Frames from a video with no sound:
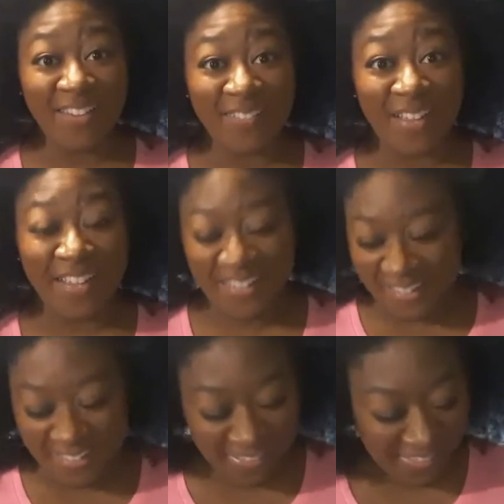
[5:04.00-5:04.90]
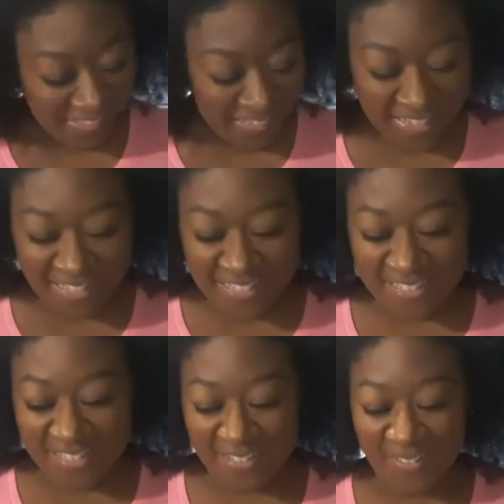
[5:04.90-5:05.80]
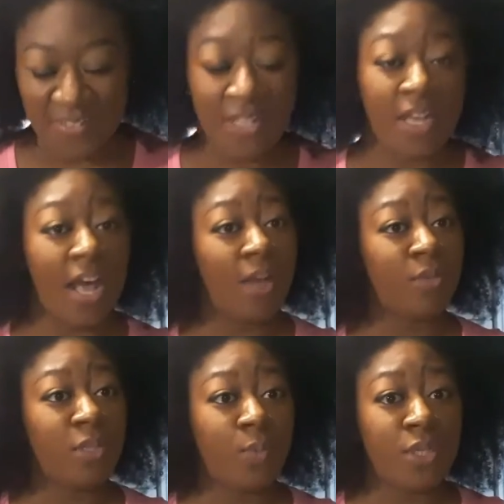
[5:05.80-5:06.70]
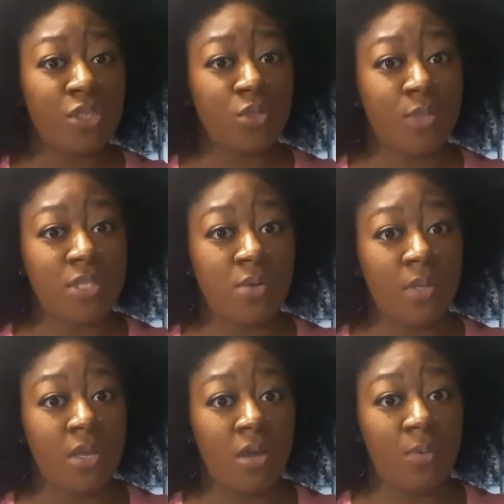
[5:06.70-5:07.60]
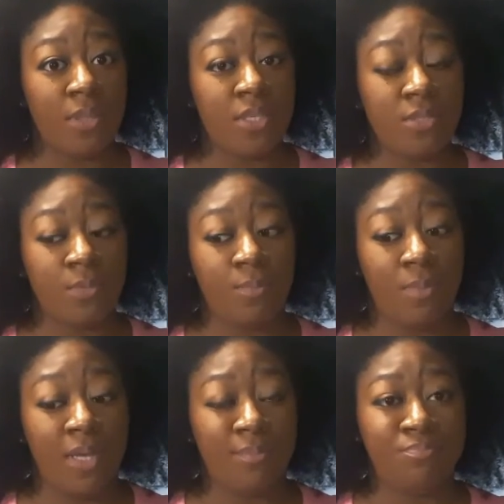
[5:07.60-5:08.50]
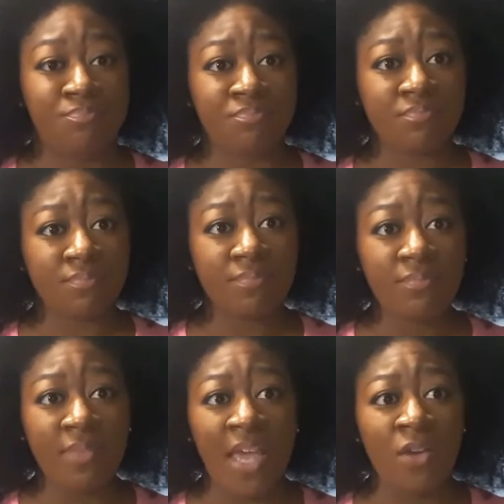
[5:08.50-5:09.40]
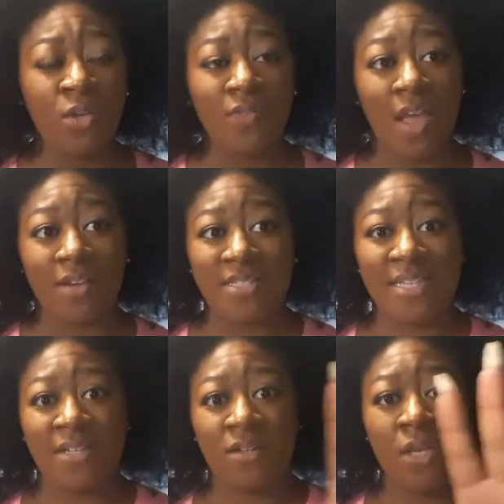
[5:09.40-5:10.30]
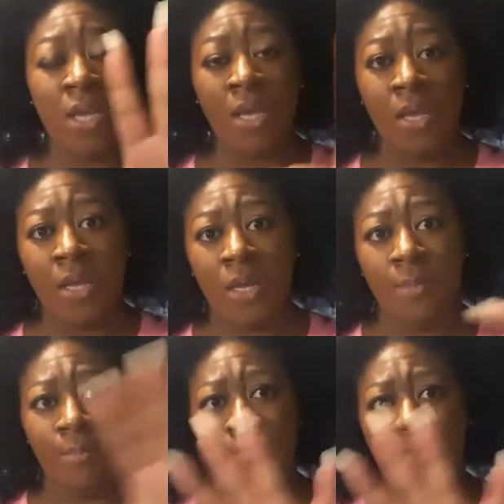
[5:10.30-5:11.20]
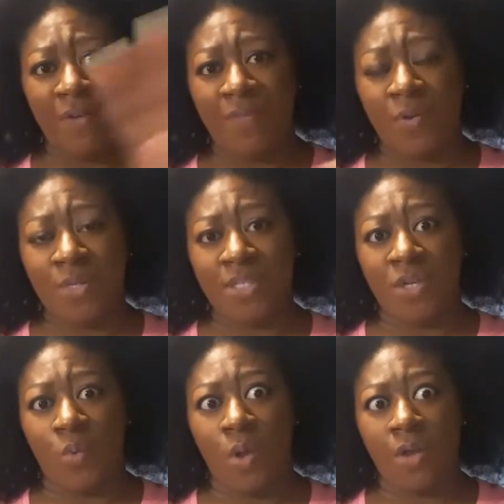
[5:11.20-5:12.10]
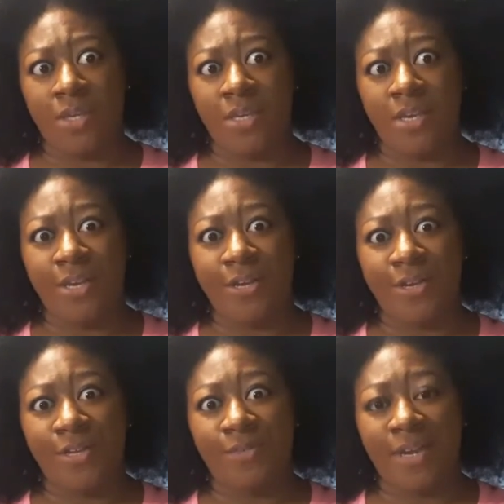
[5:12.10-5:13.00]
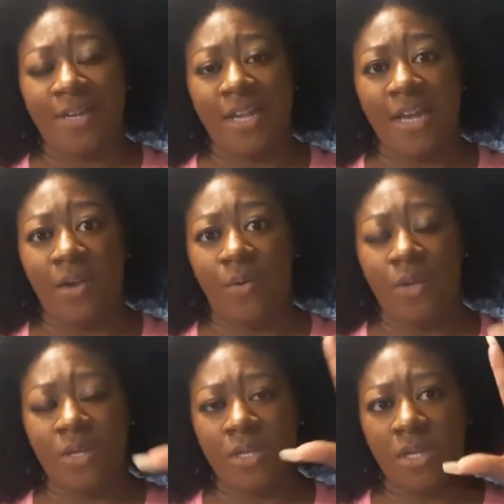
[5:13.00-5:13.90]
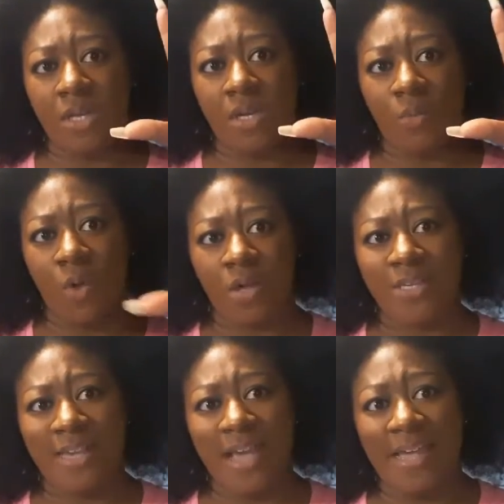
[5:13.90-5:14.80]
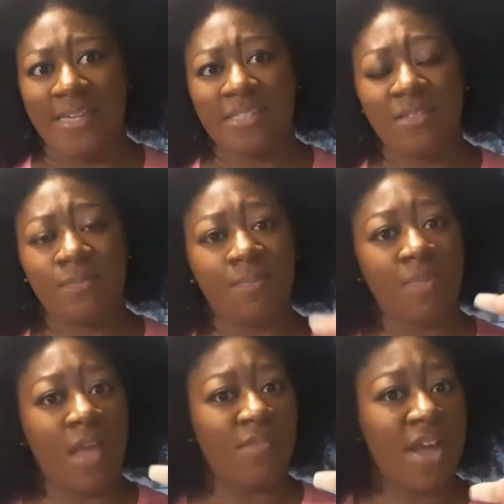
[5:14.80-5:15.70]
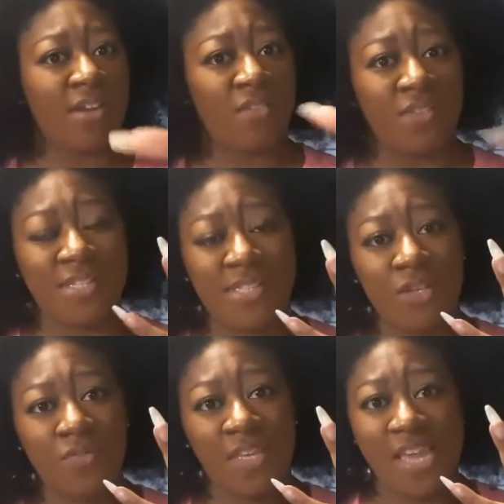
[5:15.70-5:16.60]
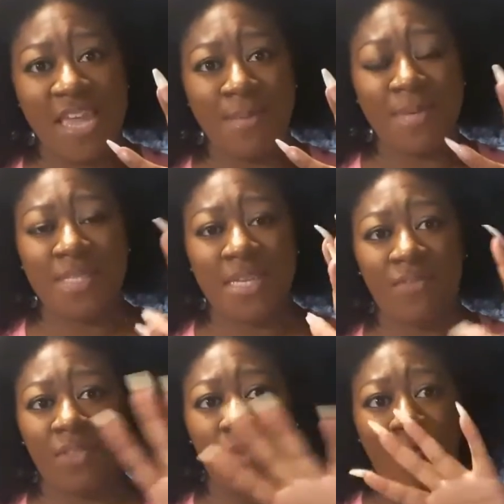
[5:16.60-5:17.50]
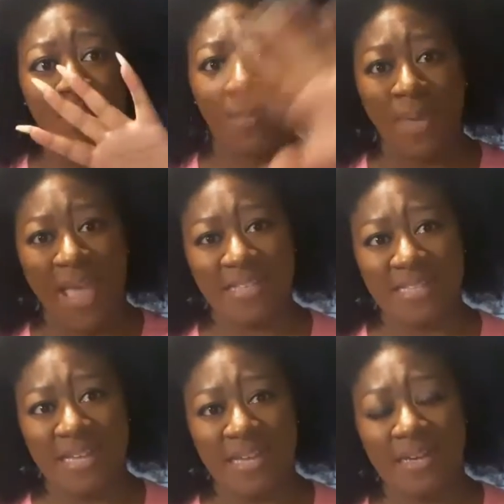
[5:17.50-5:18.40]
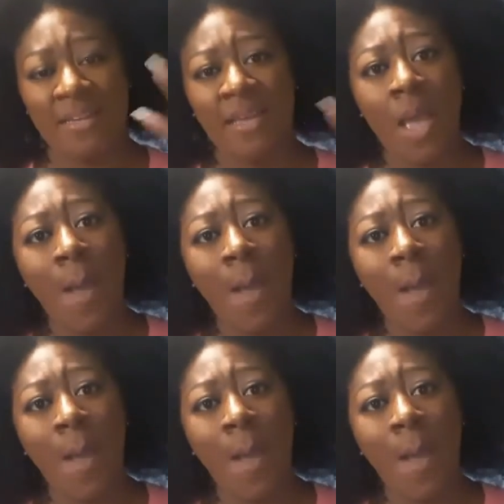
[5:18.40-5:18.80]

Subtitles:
Anyway, So I really wanted to do a sew along with this one, but I don't know if y'all can tell. My phone is in a wonky area right now, a wonky height. I've got it on the selfie cam instead of on the back side.